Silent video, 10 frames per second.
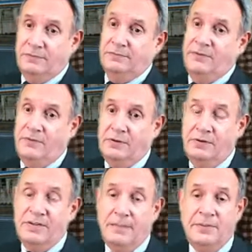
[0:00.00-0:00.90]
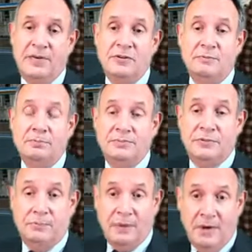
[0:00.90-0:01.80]
river cruise company
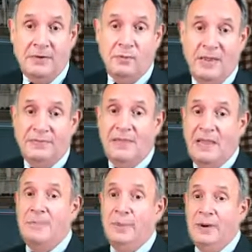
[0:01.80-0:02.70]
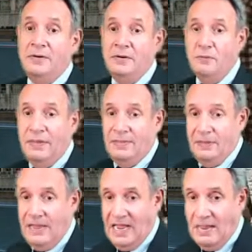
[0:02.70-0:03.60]
to partner with, they partnered
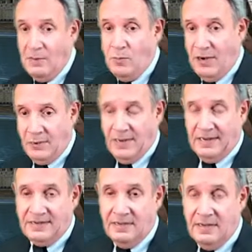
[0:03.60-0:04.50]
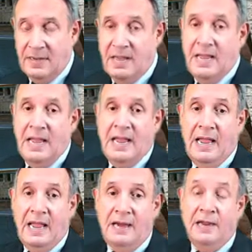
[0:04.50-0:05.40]
with Amo Waterways.
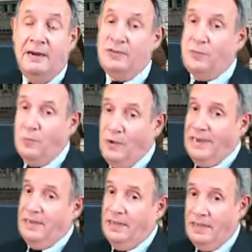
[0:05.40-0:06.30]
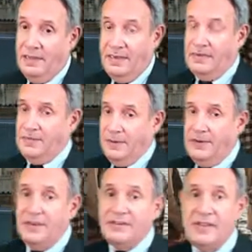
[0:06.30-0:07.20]
And it is quite an
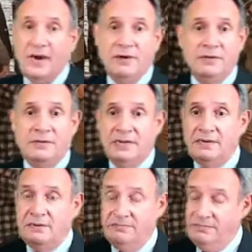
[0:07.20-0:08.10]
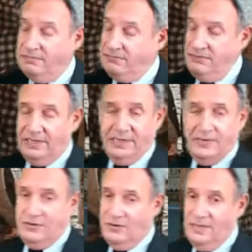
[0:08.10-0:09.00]
experience there. You can really
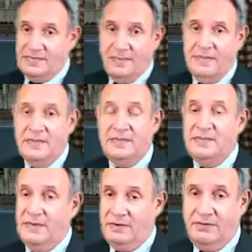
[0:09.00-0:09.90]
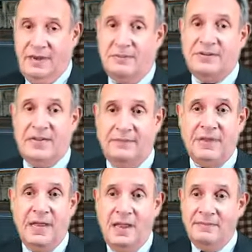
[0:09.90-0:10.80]
enjoy this. I mean, this is incredible
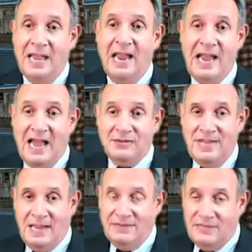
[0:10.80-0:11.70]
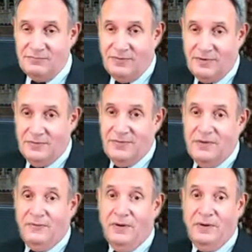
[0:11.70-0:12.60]
stuff. They actually have these river
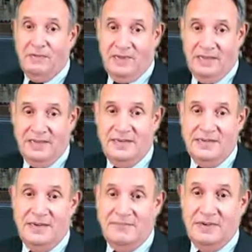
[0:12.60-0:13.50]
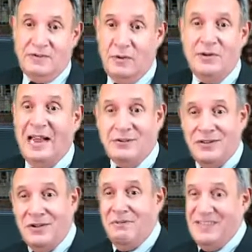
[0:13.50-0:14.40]
cruises for on the Disney Adventures where you
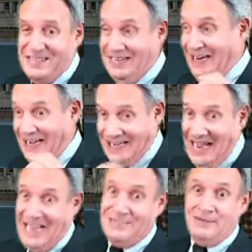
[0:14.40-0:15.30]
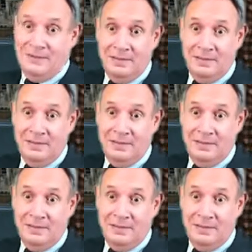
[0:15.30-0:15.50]
actually go visit like a castle